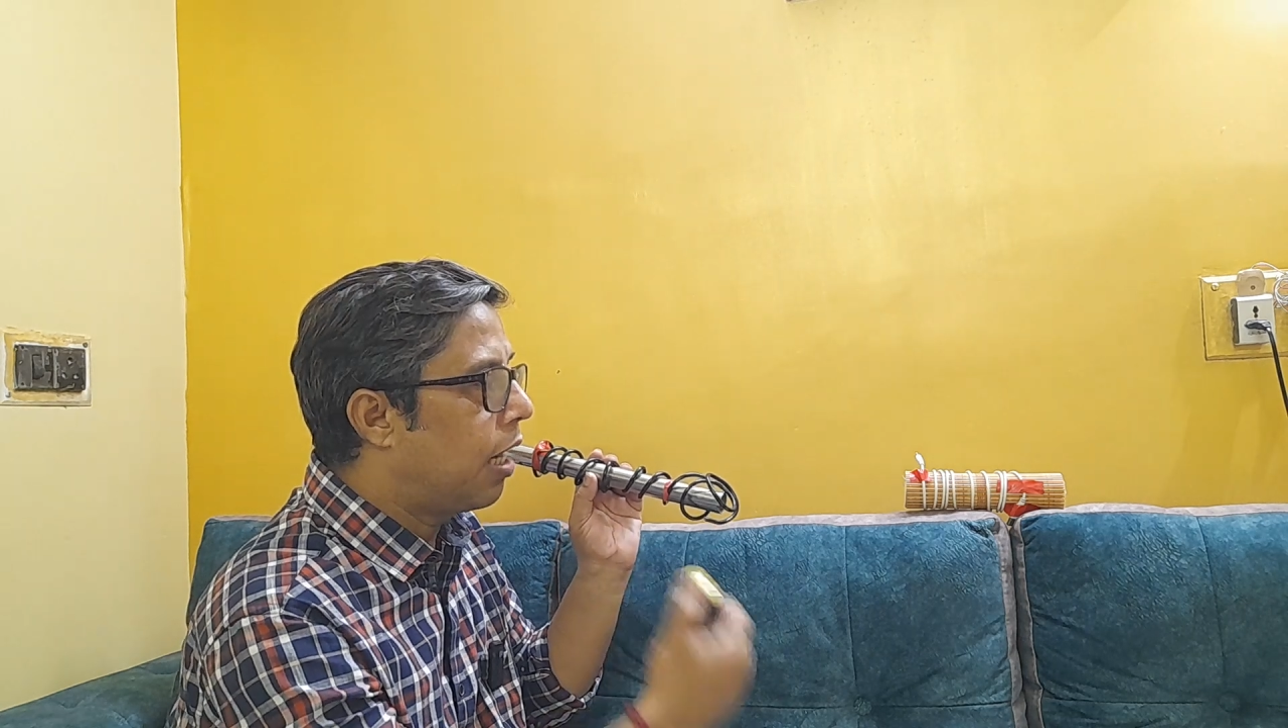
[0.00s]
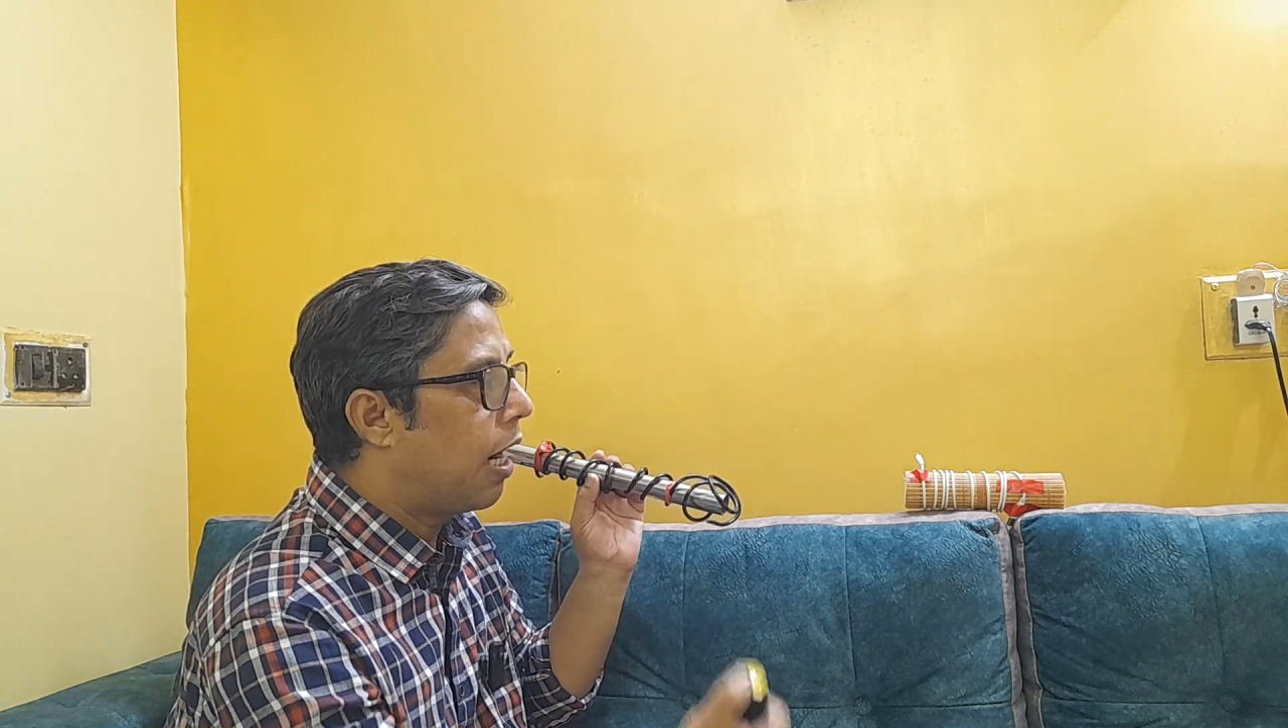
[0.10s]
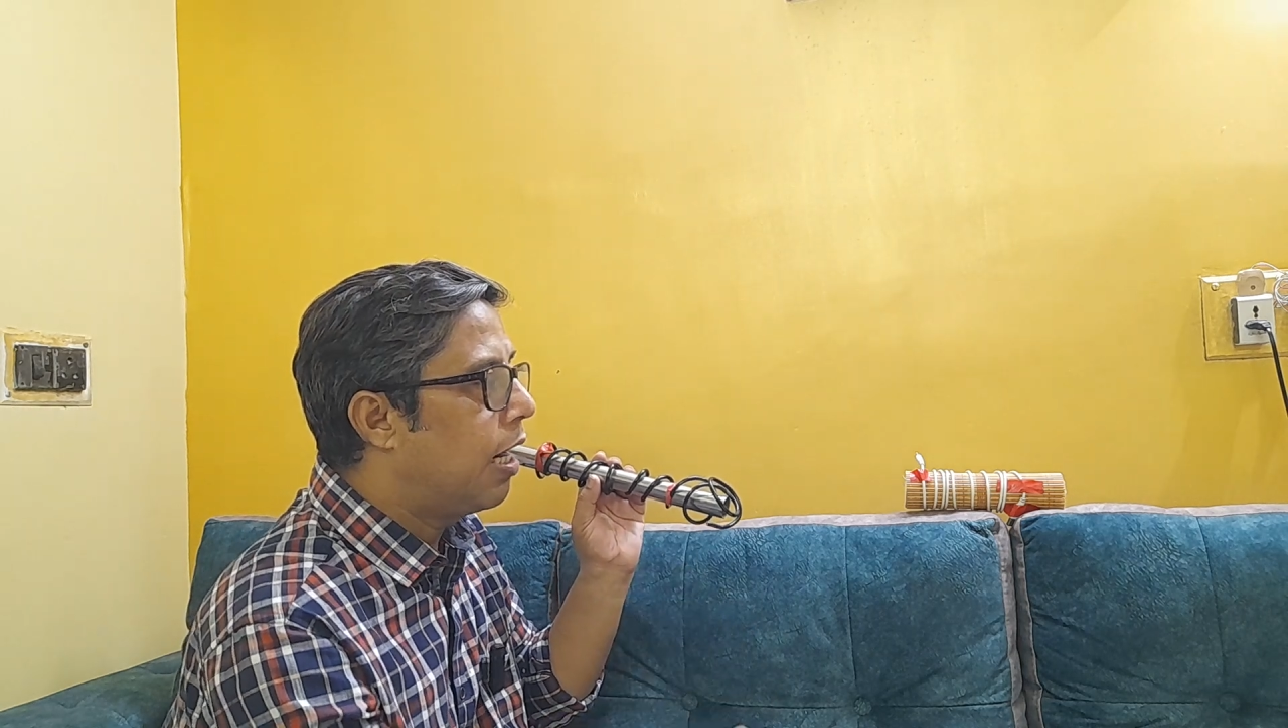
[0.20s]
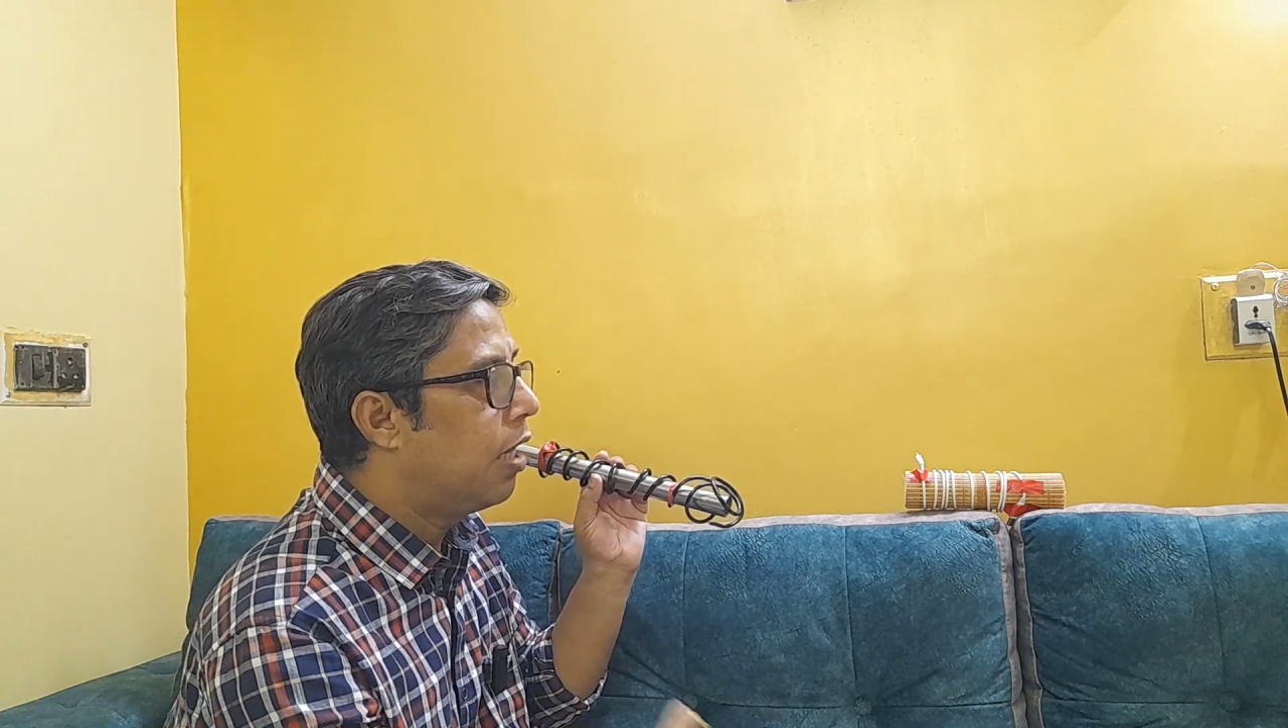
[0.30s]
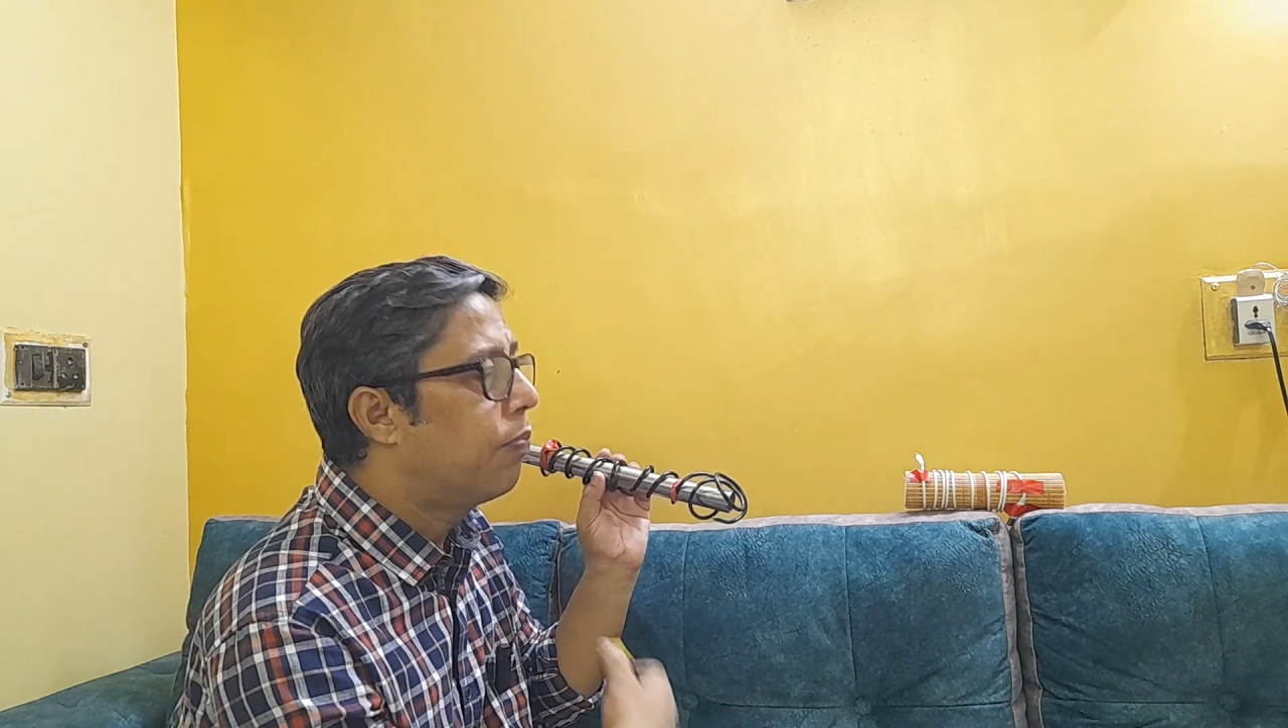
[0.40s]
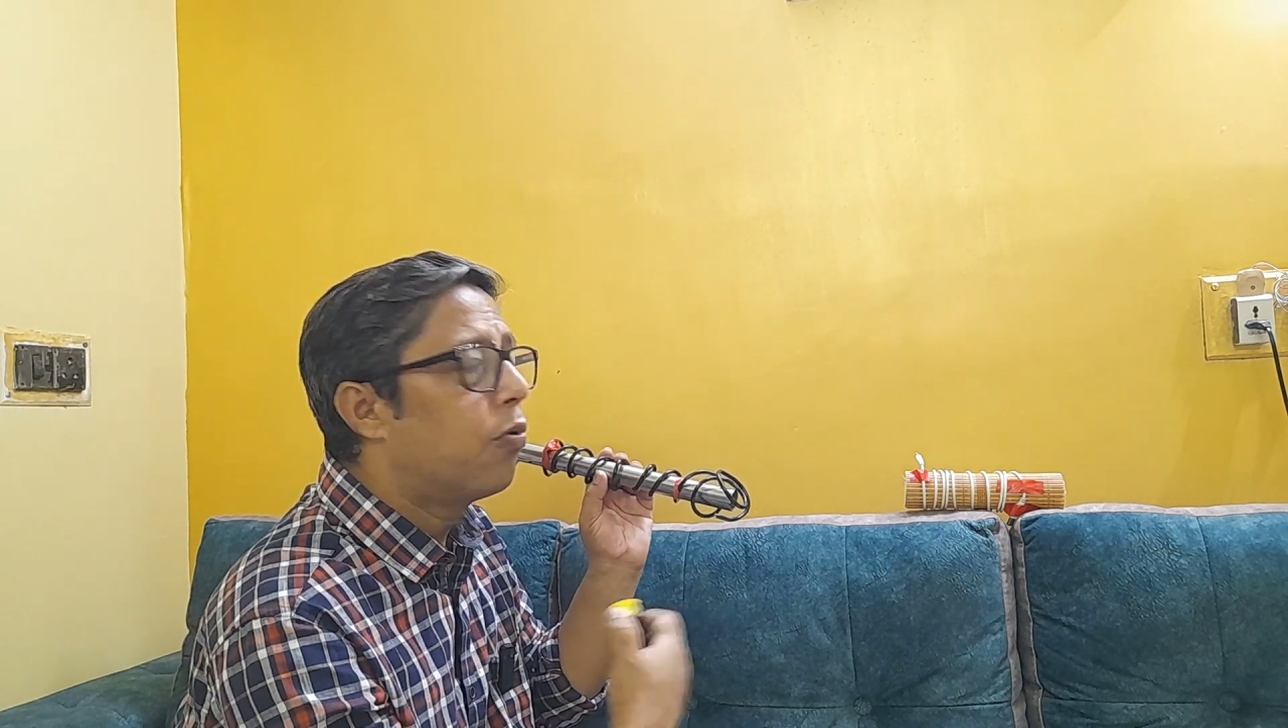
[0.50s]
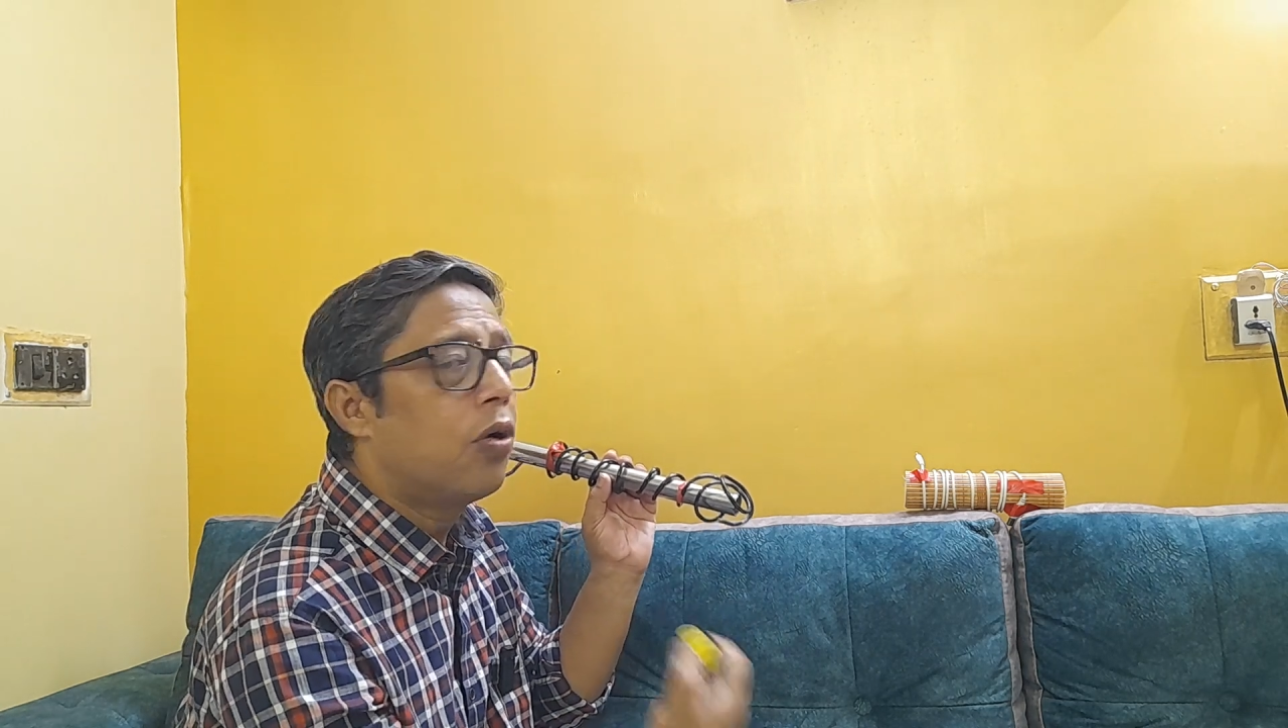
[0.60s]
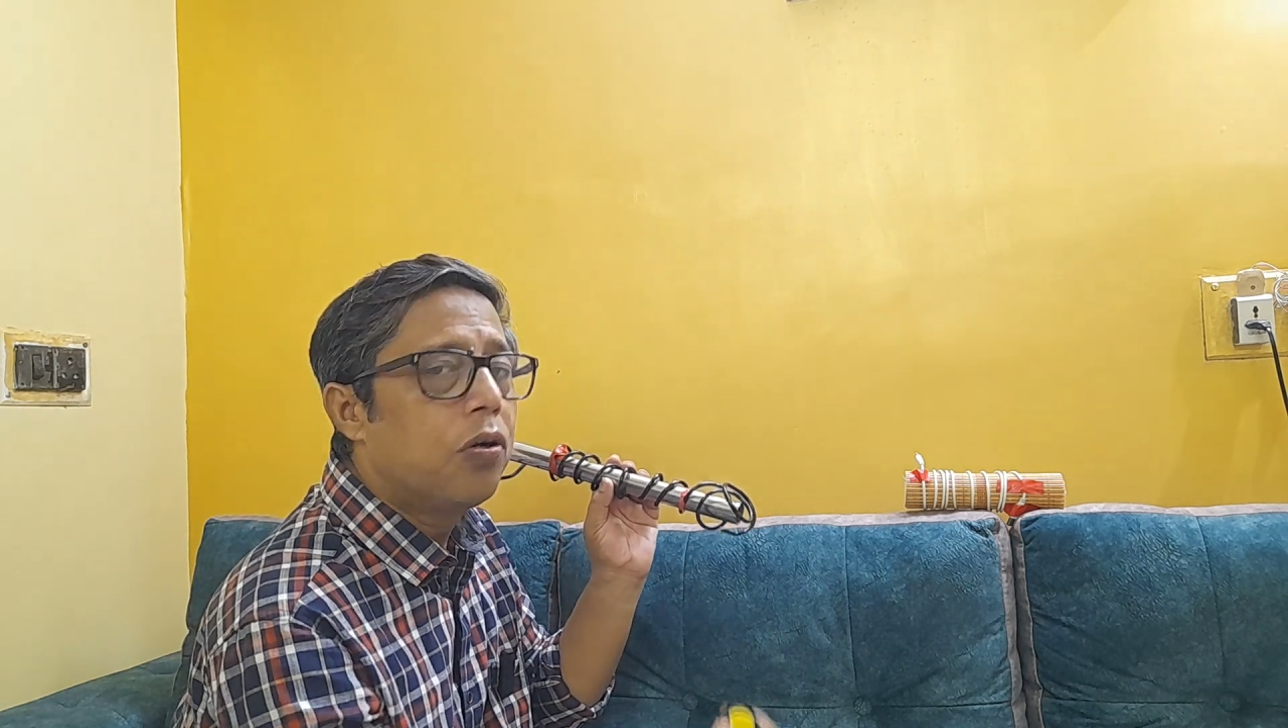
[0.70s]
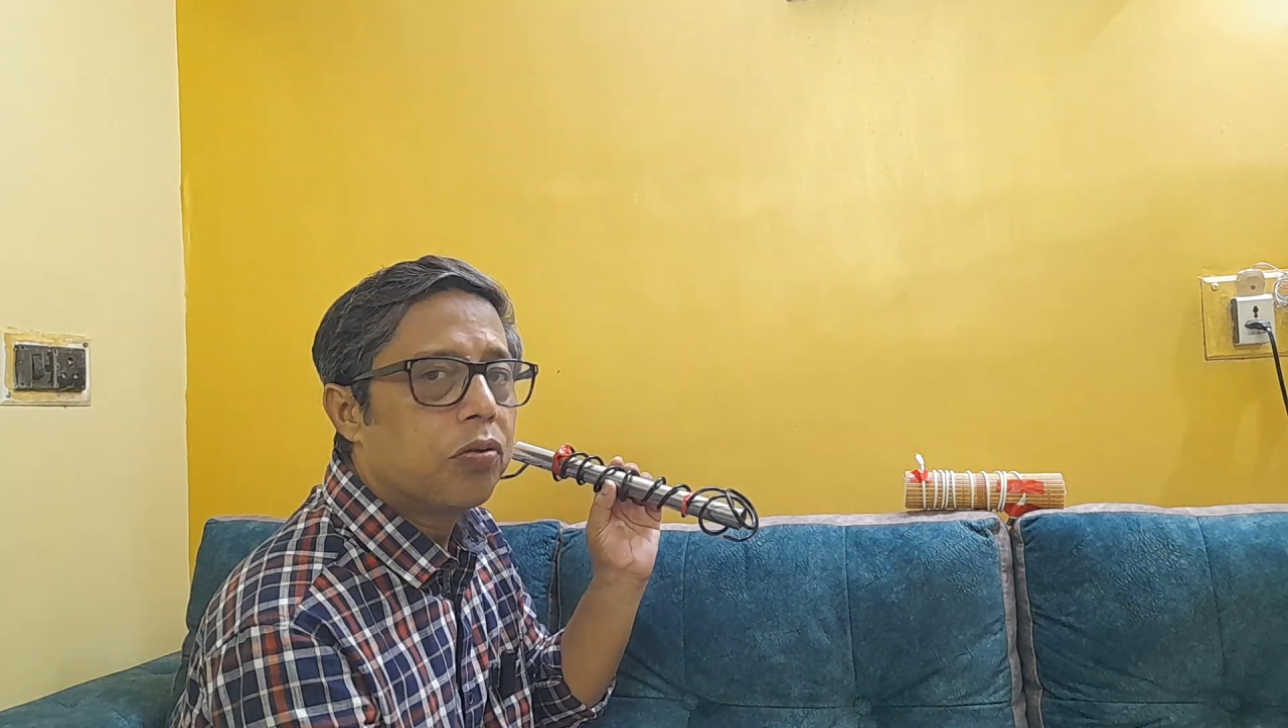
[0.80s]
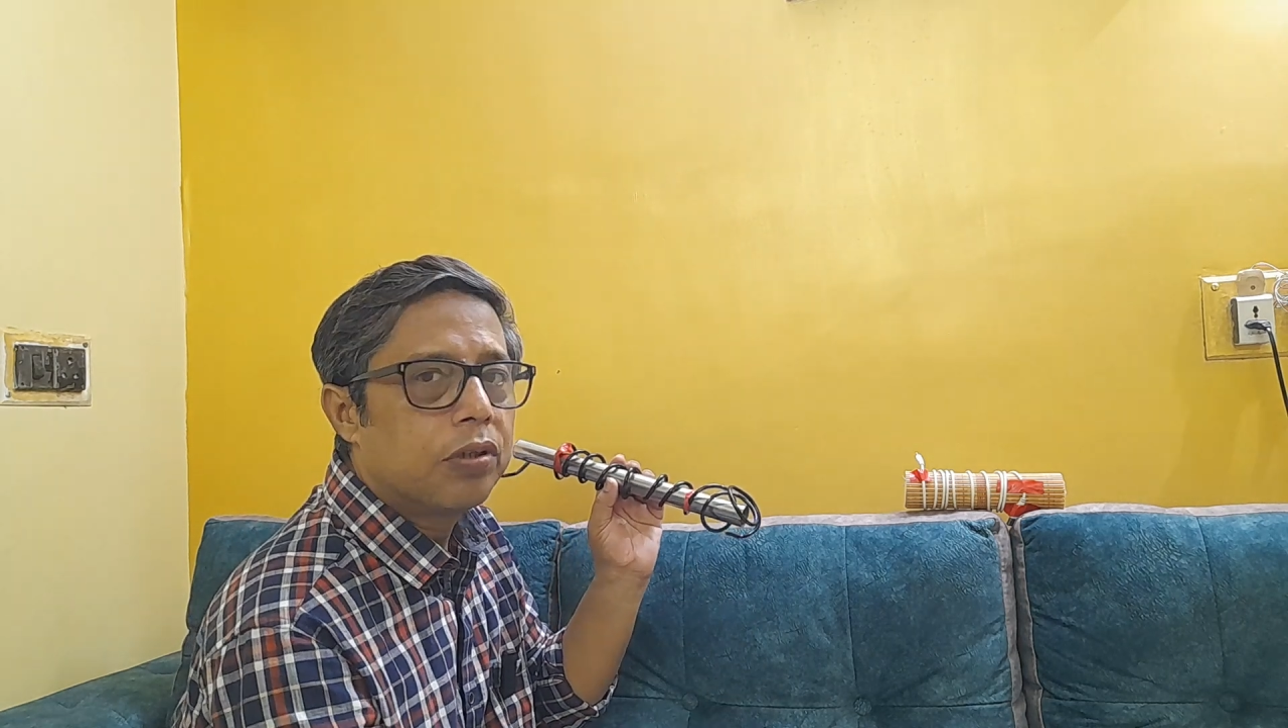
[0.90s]
current
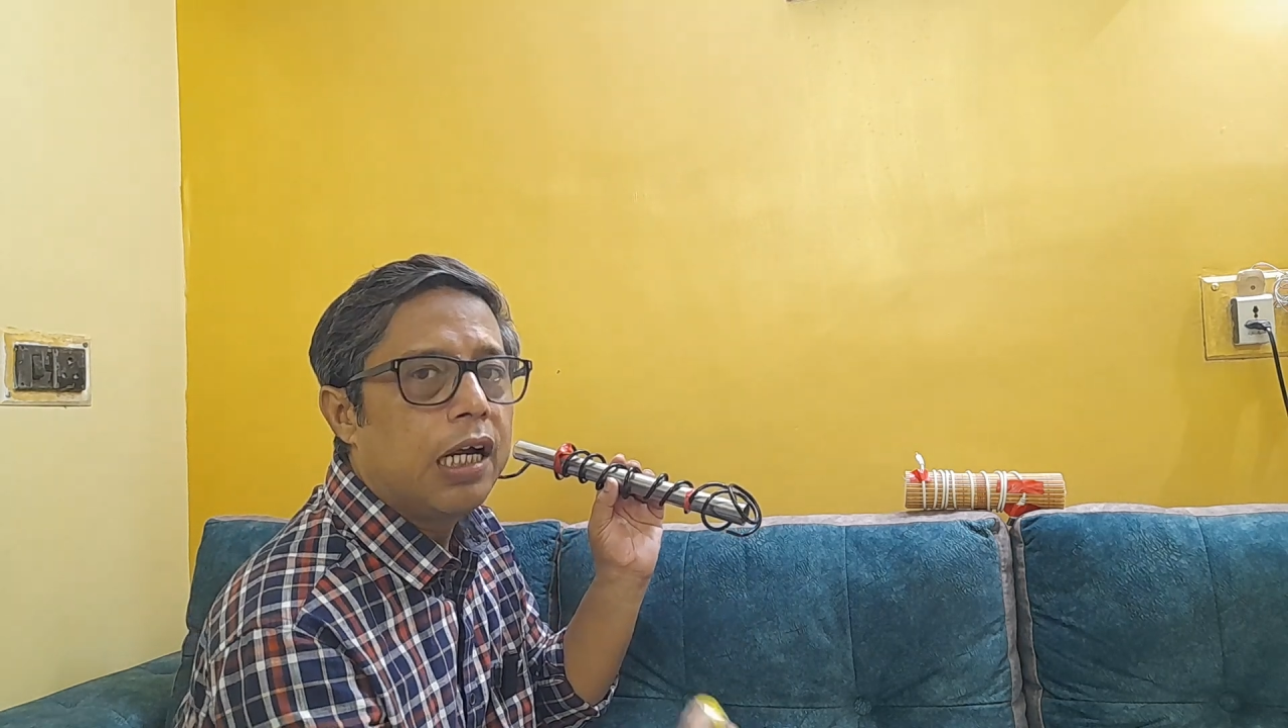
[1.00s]
produced,